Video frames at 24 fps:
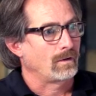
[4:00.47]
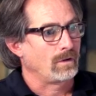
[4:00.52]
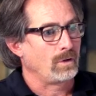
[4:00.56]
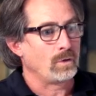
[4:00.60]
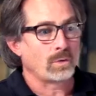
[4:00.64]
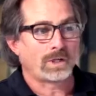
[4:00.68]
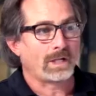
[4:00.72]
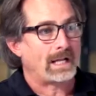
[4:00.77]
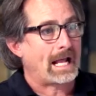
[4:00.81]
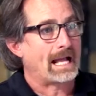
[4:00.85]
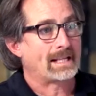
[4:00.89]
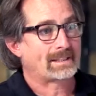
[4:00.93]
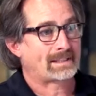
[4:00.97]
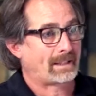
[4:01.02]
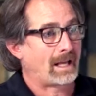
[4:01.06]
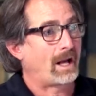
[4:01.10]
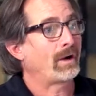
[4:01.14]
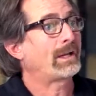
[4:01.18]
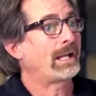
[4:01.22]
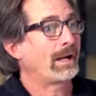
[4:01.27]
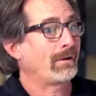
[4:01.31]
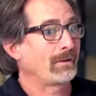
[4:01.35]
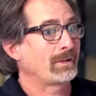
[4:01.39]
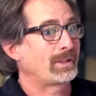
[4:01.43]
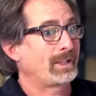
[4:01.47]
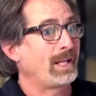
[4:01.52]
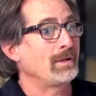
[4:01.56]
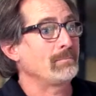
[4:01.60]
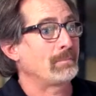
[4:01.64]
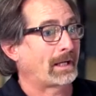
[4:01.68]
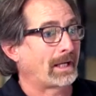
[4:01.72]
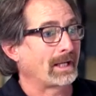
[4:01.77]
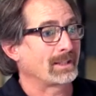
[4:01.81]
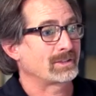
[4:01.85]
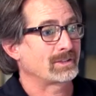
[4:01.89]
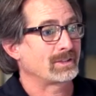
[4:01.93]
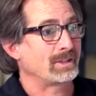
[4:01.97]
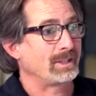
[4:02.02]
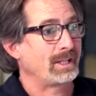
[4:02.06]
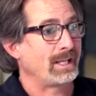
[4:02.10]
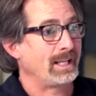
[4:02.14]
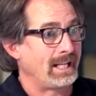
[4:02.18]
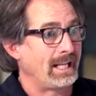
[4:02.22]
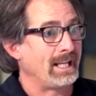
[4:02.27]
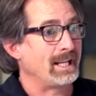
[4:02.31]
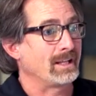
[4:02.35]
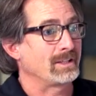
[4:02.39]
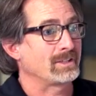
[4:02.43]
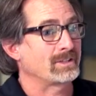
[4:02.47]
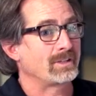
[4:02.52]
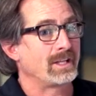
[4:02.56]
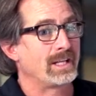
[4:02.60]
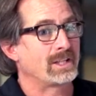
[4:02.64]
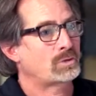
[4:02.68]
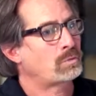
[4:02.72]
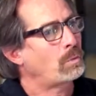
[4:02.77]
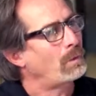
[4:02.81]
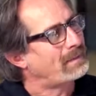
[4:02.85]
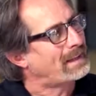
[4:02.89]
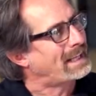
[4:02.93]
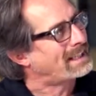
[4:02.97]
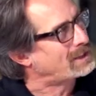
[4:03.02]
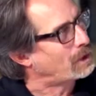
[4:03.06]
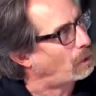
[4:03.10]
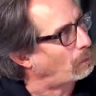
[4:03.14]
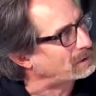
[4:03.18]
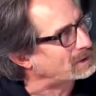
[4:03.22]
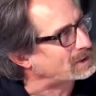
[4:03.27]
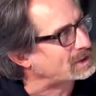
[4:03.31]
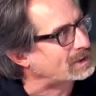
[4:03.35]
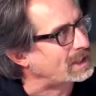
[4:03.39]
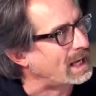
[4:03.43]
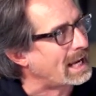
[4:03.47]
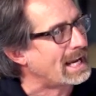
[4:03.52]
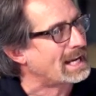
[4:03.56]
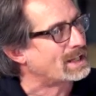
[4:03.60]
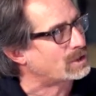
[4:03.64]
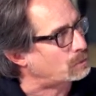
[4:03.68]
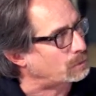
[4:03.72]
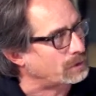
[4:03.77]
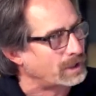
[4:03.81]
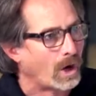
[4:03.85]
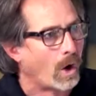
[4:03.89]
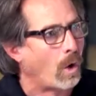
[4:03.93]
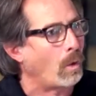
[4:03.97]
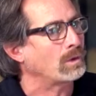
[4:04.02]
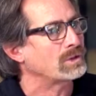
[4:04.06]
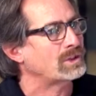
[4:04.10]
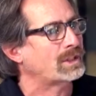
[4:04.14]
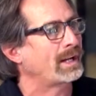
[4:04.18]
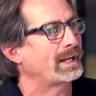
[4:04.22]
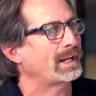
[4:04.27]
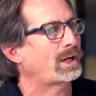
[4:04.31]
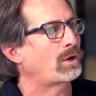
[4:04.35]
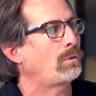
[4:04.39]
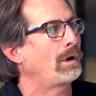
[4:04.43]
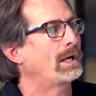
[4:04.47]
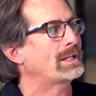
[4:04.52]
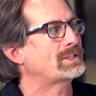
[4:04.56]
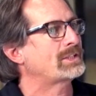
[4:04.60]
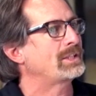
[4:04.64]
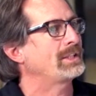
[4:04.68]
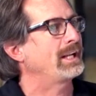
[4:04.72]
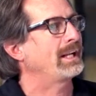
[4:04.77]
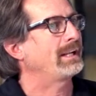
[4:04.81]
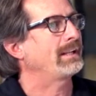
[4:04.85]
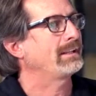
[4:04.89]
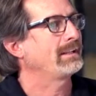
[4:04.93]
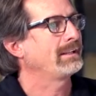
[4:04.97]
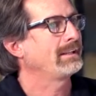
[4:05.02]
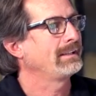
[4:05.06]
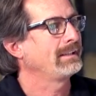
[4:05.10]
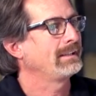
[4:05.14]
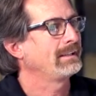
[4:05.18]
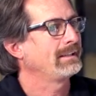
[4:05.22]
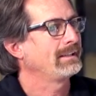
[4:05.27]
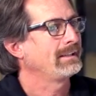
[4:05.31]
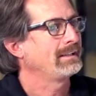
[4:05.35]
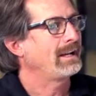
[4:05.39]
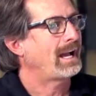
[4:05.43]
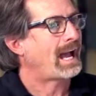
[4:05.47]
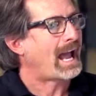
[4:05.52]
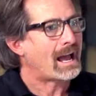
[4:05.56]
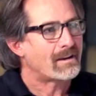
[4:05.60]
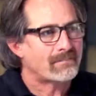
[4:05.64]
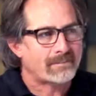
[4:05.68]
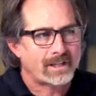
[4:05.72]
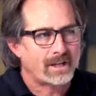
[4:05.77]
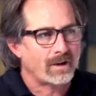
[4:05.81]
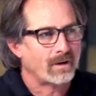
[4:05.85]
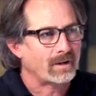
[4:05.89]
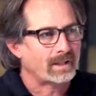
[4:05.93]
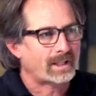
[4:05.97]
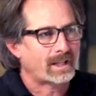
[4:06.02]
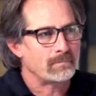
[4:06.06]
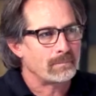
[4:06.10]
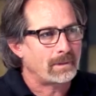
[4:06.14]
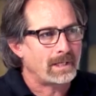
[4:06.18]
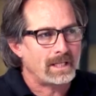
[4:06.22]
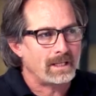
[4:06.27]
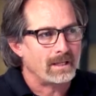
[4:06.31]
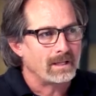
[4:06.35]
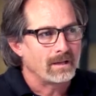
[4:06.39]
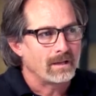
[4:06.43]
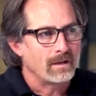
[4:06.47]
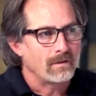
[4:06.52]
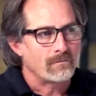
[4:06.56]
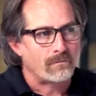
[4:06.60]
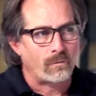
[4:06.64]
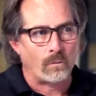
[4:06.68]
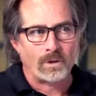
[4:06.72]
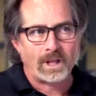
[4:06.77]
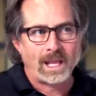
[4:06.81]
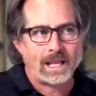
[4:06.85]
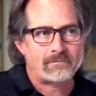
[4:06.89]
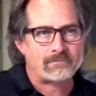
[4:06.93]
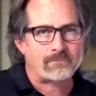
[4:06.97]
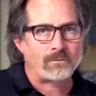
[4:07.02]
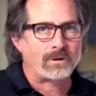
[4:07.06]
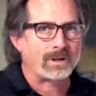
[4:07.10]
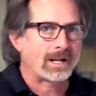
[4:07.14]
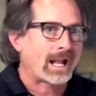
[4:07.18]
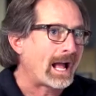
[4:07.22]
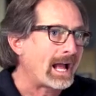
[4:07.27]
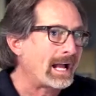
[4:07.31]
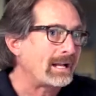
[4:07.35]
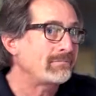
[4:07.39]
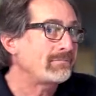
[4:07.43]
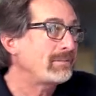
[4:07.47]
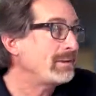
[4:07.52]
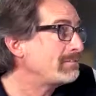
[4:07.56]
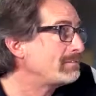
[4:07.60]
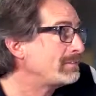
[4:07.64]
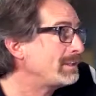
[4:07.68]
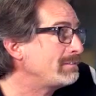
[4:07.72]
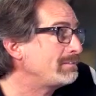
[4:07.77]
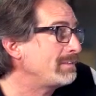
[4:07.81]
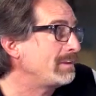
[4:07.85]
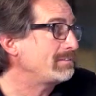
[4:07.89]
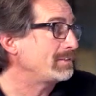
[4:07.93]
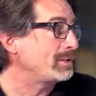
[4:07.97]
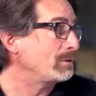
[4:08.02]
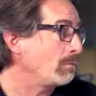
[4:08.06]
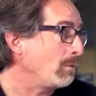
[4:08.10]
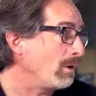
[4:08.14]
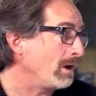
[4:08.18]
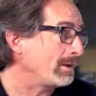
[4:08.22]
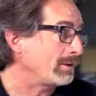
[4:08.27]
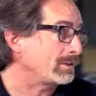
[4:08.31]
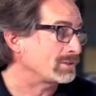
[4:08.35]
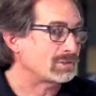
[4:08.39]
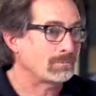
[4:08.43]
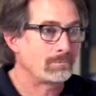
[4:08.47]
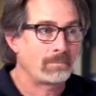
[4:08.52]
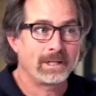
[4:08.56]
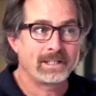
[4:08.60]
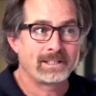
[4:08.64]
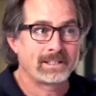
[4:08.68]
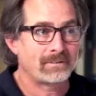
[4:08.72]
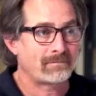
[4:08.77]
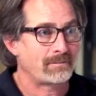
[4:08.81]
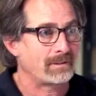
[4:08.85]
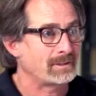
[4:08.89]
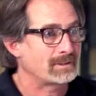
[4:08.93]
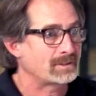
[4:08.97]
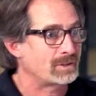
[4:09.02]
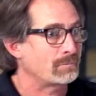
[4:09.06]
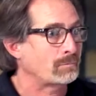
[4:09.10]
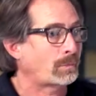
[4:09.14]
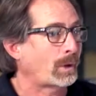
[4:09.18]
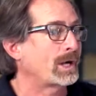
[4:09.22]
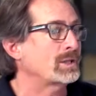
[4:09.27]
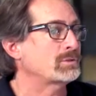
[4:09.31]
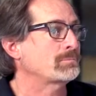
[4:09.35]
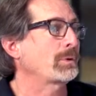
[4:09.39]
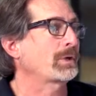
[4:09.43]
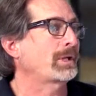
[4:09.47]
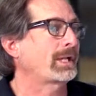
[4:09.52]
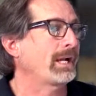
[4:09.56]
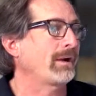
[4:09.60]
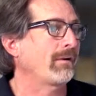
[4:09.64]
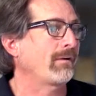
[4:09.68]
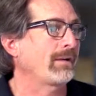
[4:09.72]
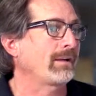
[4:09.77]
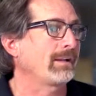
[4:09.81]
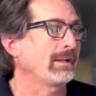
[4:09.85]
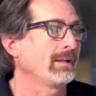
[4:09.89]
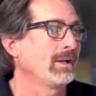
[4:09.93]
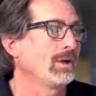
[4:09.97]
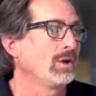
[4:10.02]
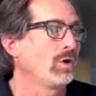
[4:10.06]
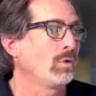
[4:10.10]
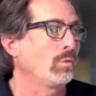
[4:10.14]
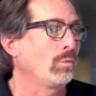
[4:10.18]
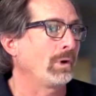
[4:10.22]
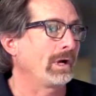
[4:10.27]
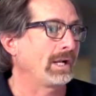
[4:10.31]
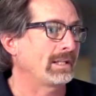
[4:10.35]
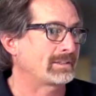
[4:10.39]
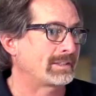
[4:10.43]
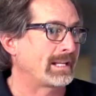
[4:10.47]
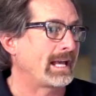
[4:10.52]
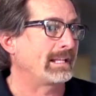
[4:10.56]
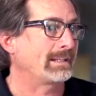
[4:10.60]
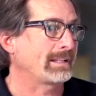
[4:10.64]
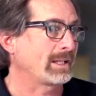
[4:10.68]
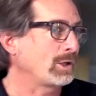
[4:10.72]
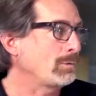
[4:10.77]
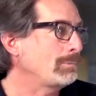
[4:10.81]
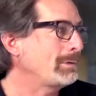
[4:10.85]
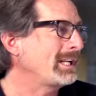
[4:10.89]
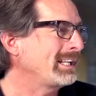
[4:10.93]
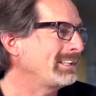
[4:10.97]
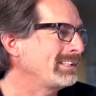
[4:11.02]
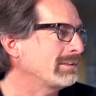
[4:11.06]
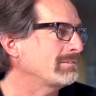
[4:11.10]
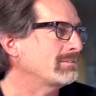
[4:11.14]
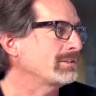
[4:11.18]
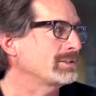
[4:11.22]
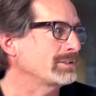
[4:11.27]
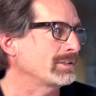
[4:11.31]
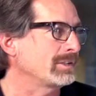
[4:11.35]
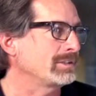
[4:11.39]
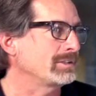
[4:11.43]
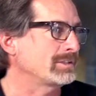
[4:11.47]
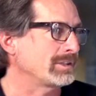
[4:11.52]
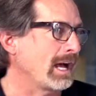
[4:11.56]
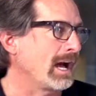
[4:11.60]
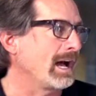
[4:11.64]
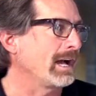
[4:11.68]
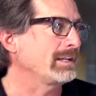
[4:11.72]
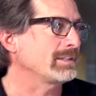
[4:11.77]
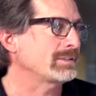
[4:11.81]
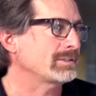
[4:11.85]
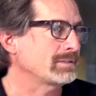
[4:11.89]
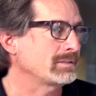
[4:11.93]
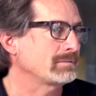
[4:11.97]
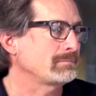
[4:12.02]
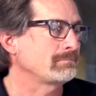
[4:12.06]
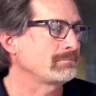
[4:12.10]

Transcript: You can ask, I'll guarantee it, because it is. It's when they don't say is when you always got to question it. A half carat can be 48, 49, 50, 51. There's a big difference in price per carat when it's that little bit of difference in size.